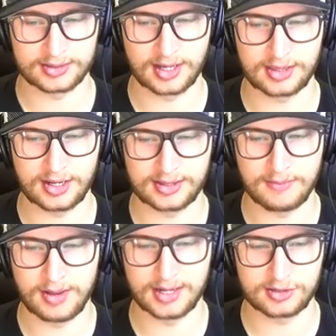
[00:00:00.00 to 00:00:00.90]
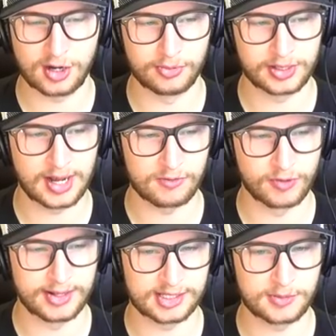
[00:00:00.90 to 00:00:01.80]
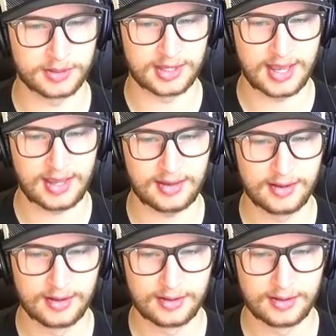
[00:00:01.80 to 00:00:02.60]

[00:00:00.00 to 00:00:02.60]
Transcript: I thought that Manitoba would have got rinsed, but they